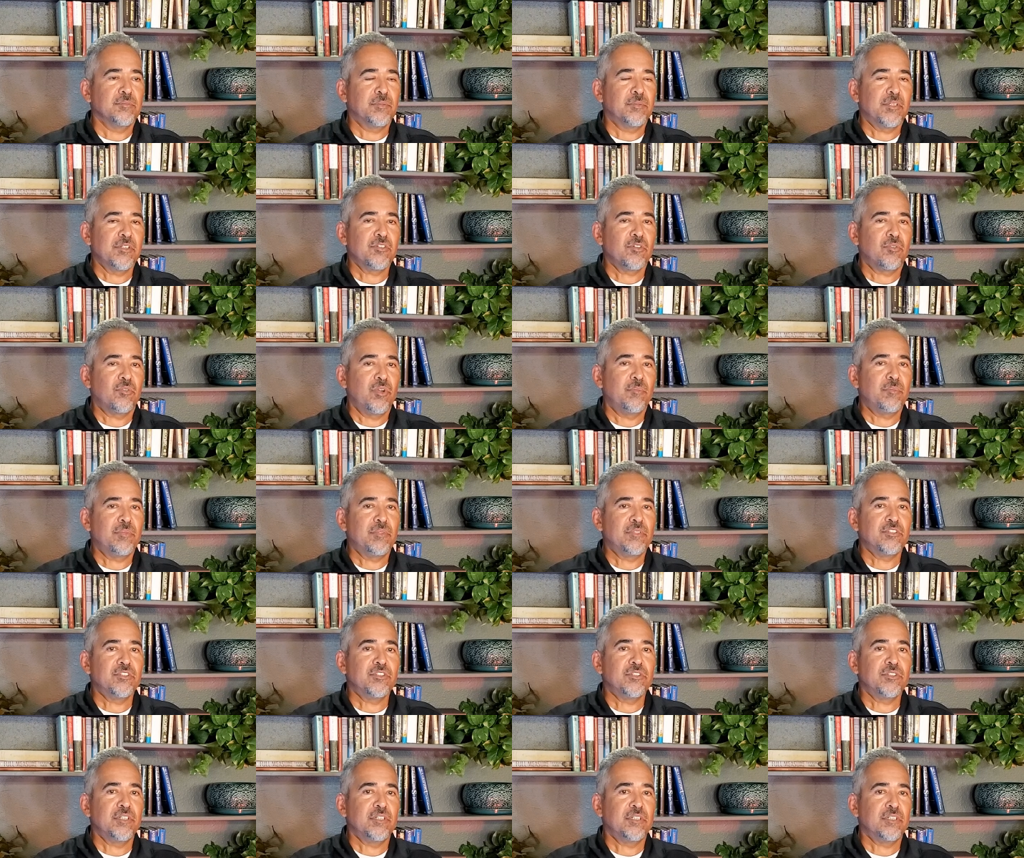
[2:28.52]
Special
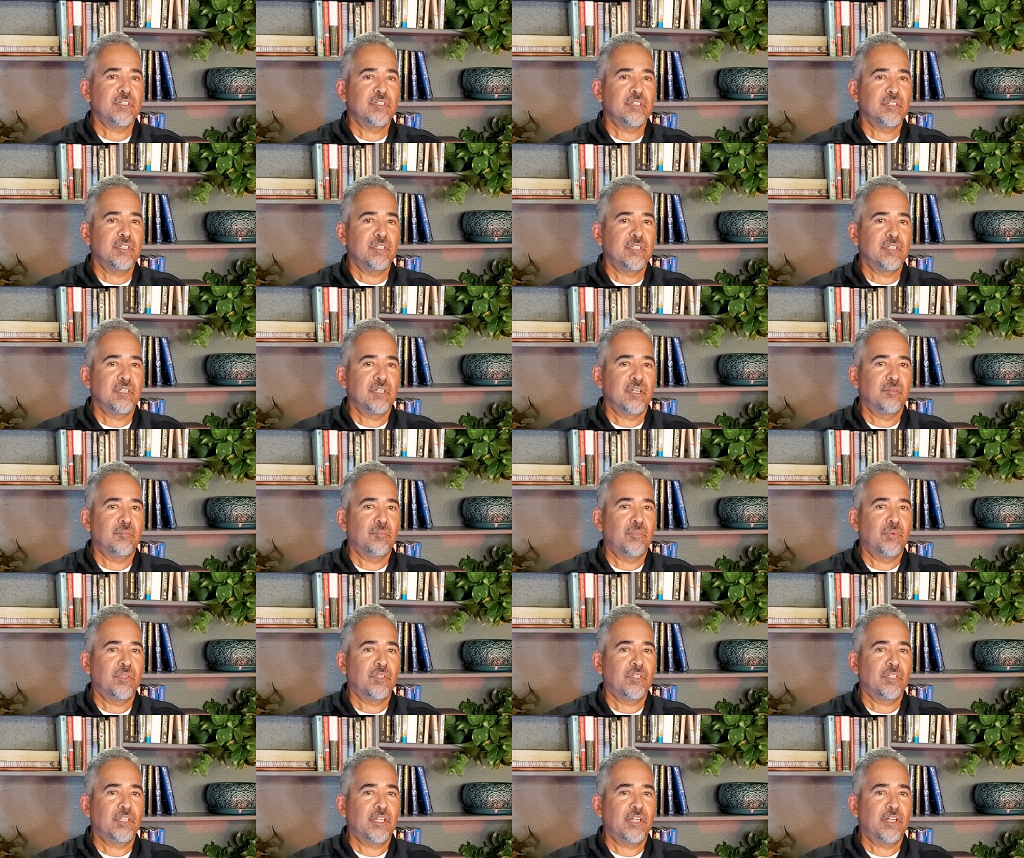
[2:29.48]
Weapons Unit on
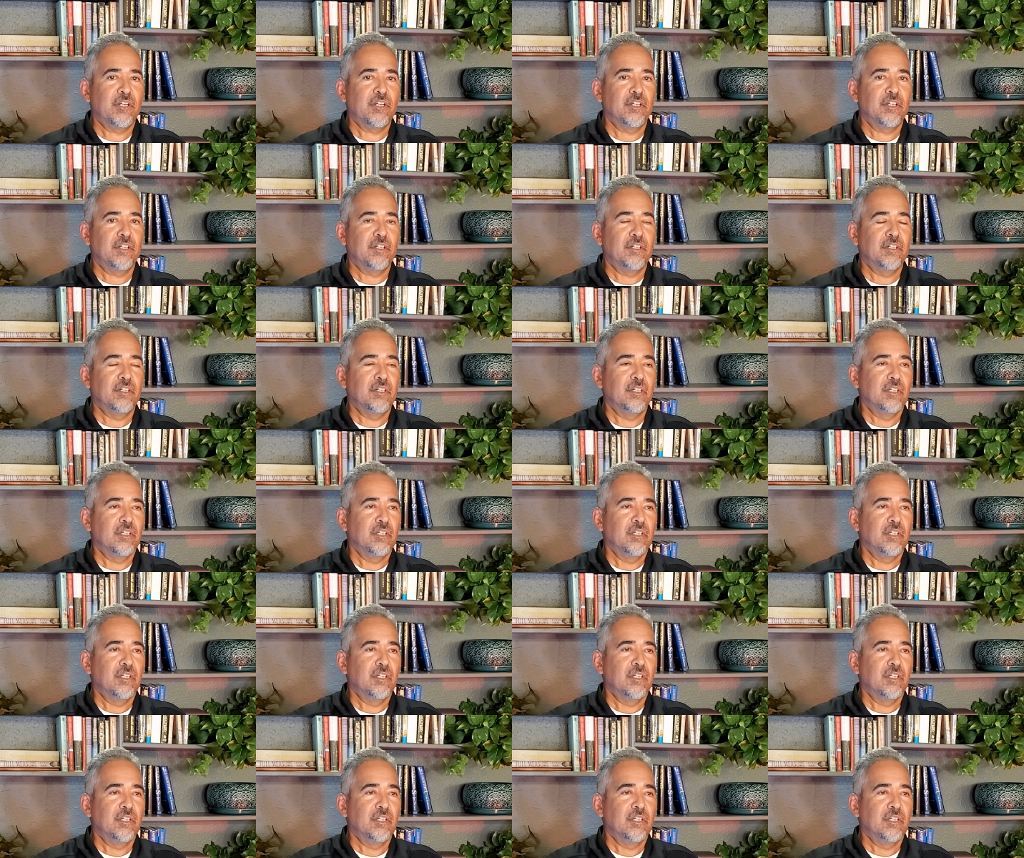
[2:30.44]
board the carrier.